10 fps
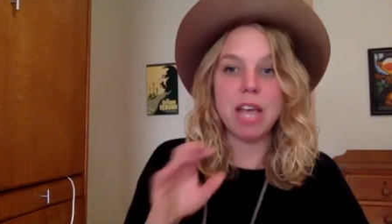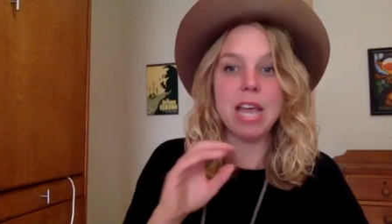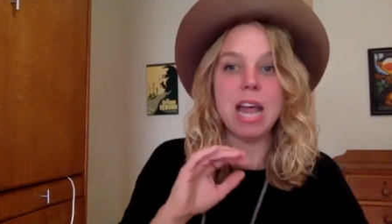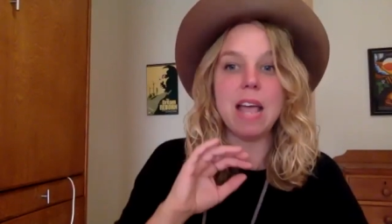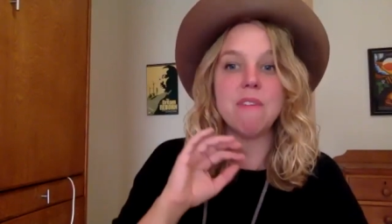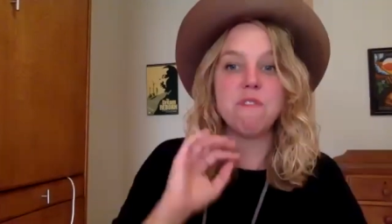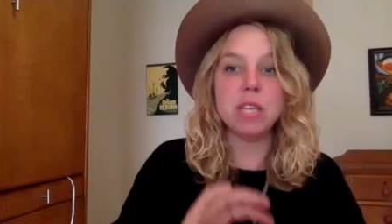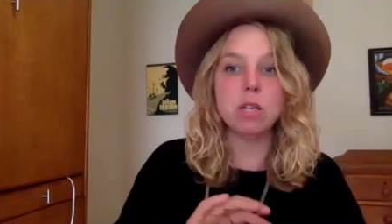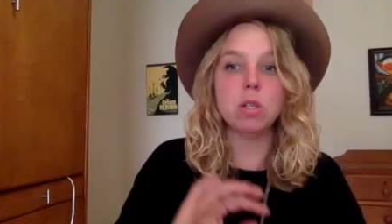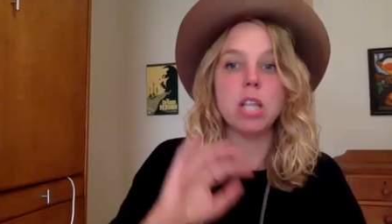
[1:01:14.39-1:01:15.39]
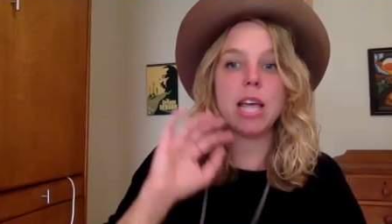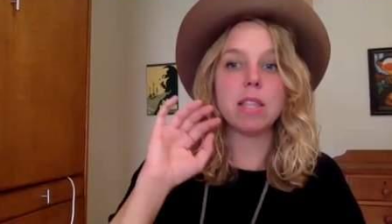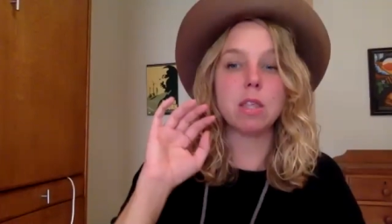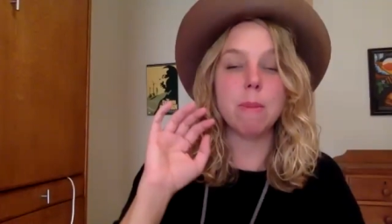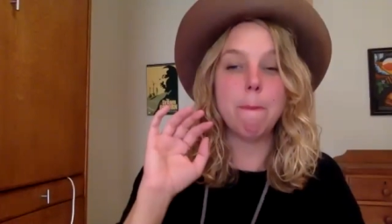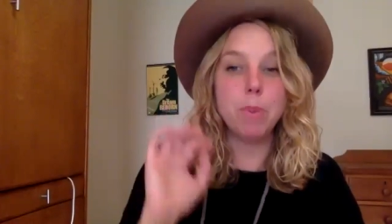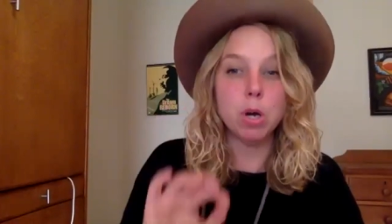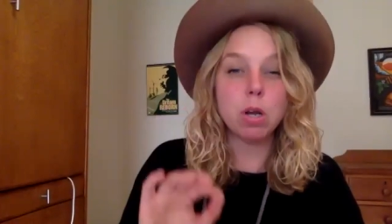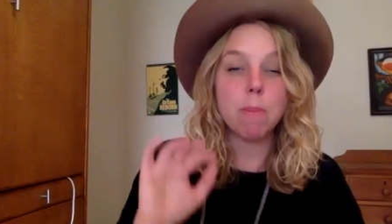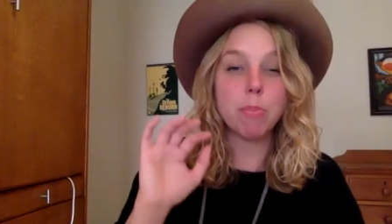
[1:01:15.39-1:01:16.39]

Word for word: And I feel like the book